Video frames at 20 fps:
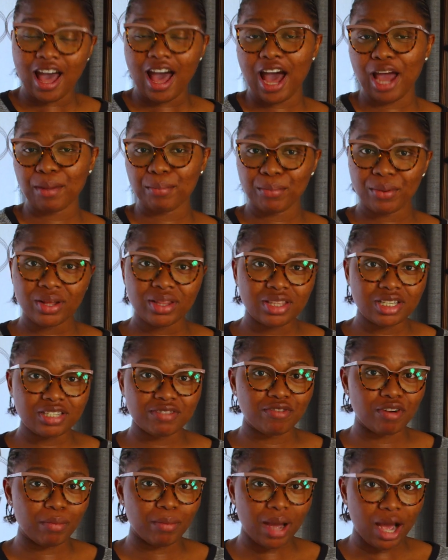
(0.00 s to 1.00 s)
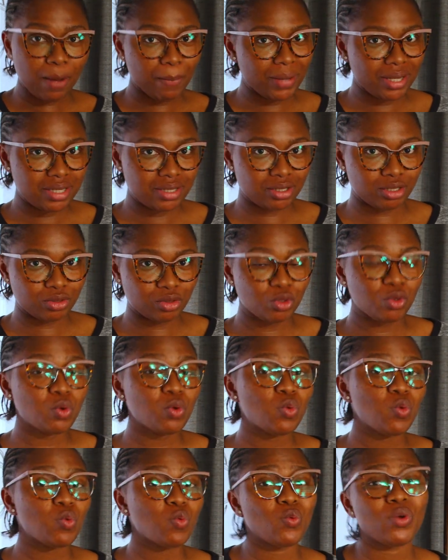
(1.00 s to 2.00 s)
I bought this from Amazon
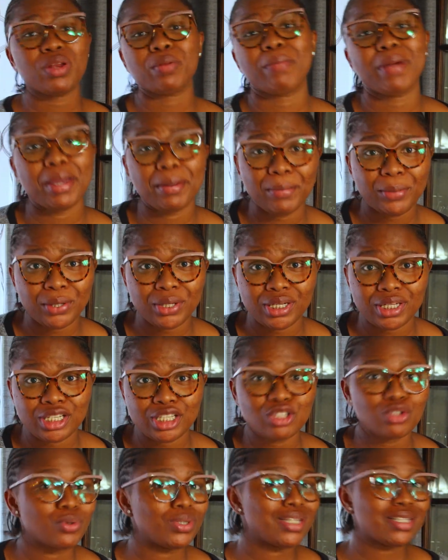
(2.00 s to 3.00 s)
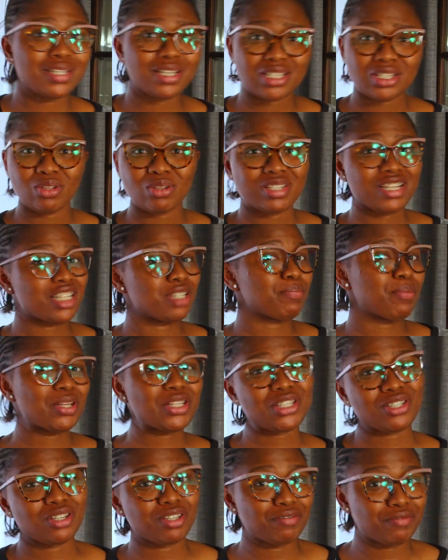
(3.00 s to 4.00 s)
with my money, so this is not a
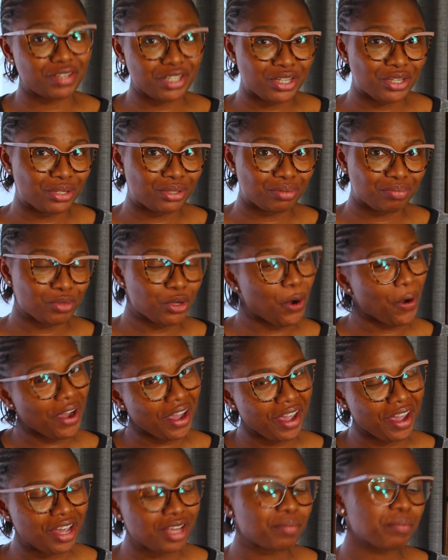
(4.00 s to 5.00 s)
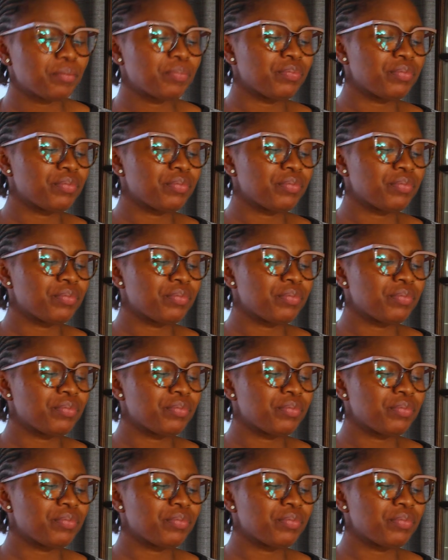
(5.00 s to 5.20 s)
sponsored video, okay?